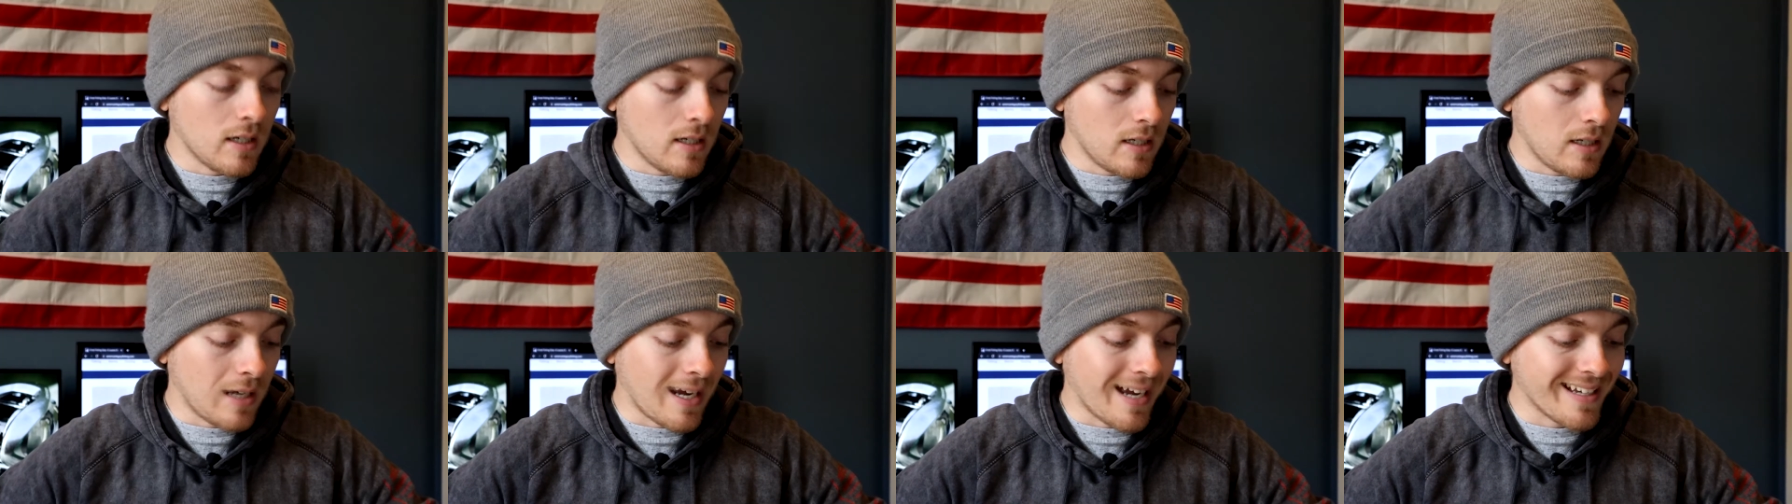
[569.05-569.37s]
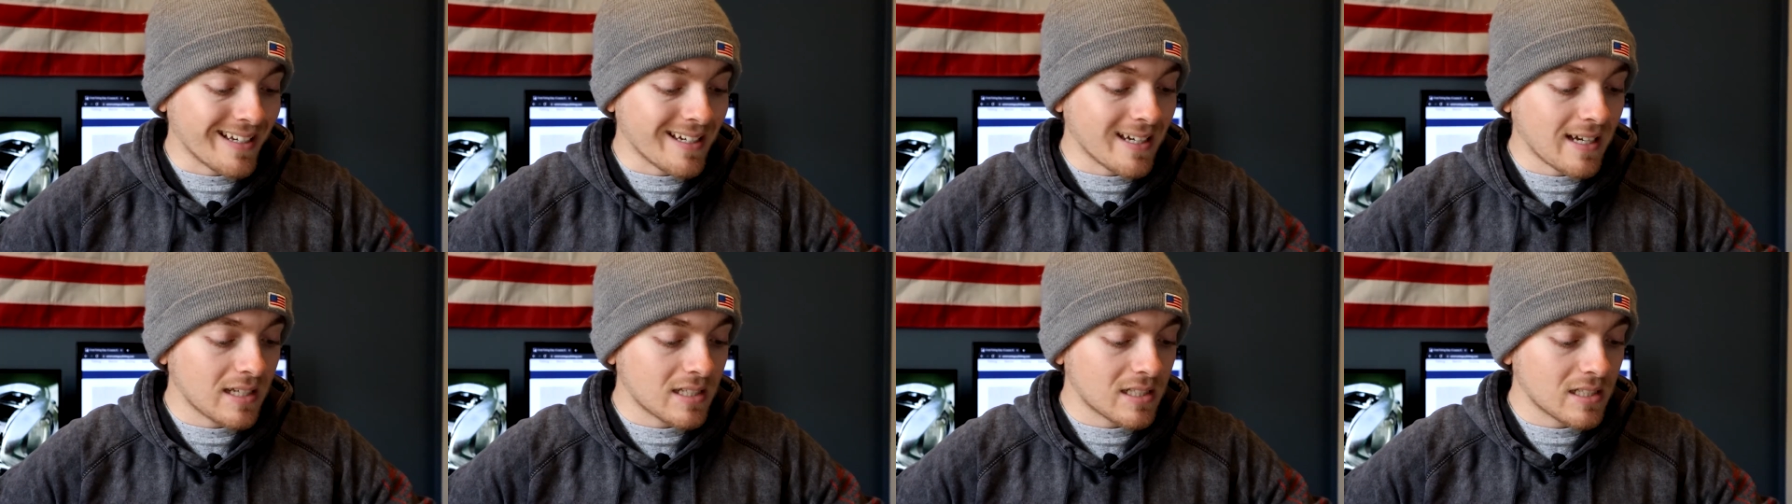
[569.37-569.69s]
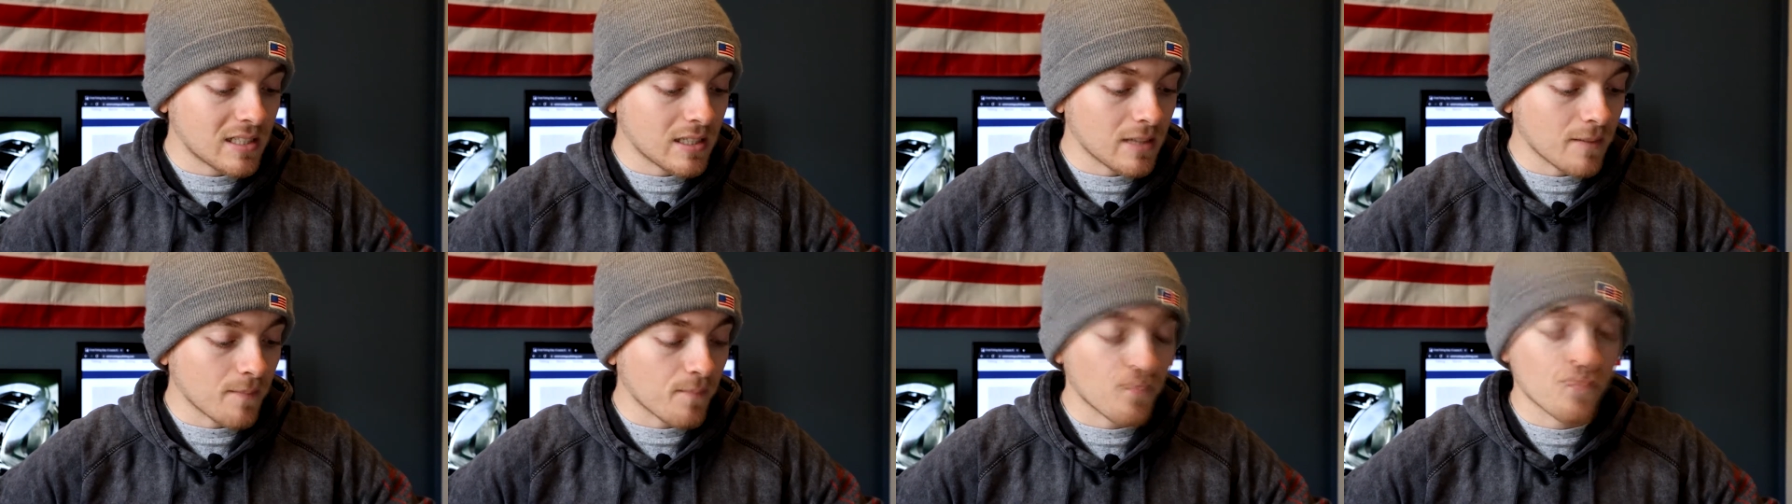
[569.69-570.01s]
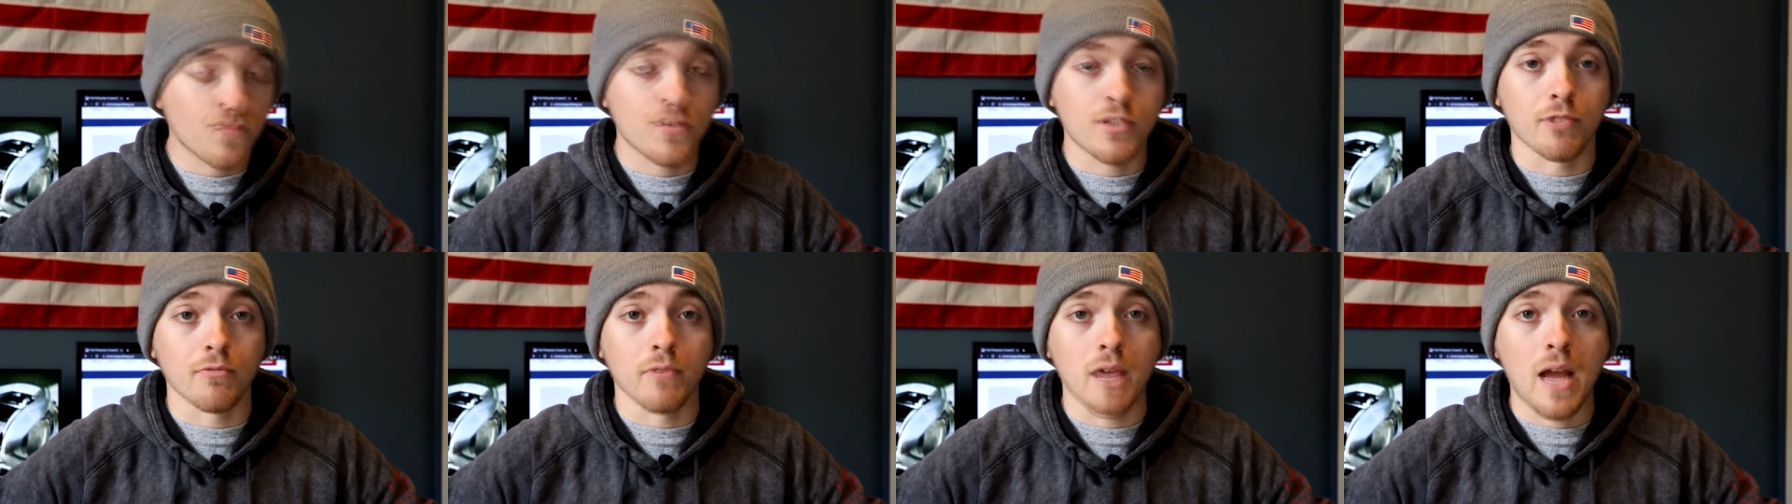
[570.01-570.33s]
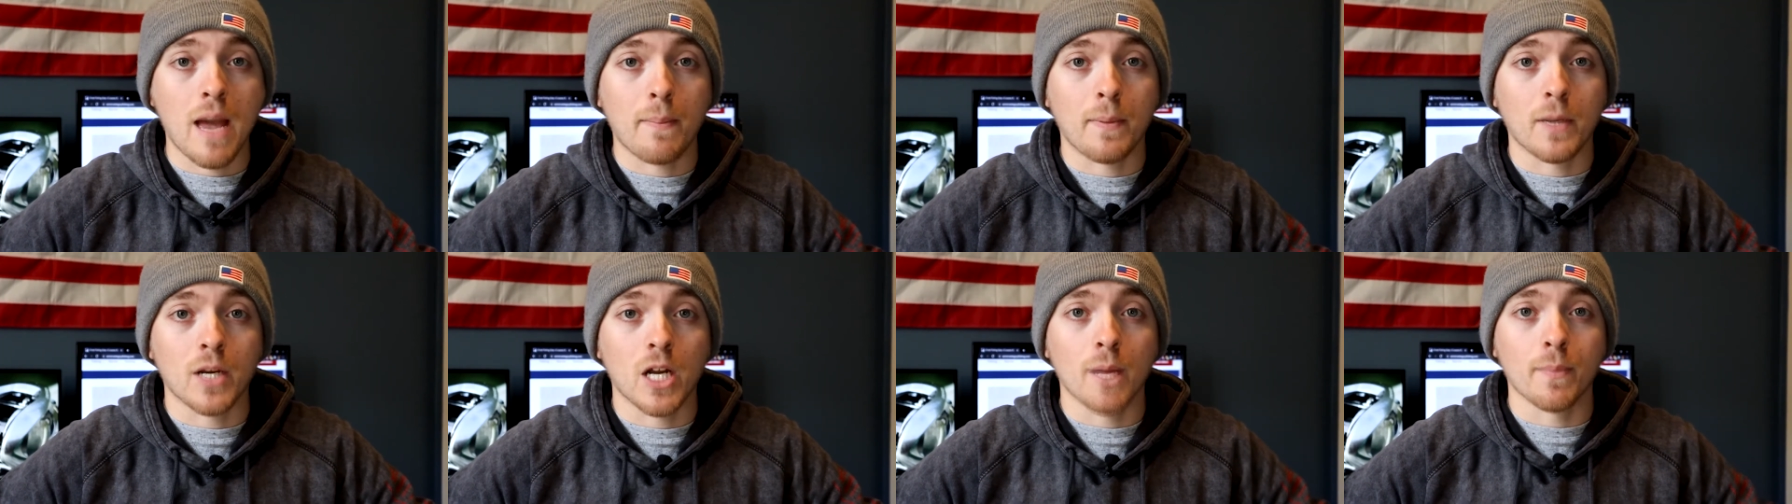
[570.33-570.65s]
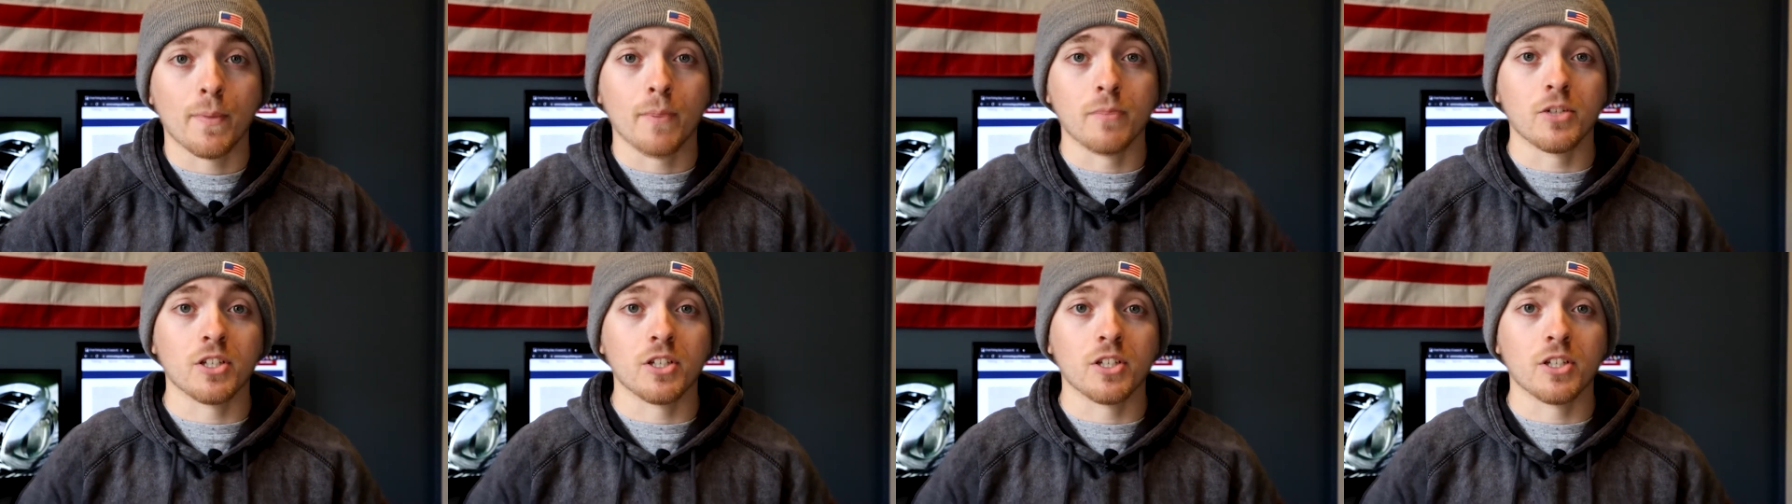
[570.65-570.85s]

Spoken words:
I guess to wrap it up,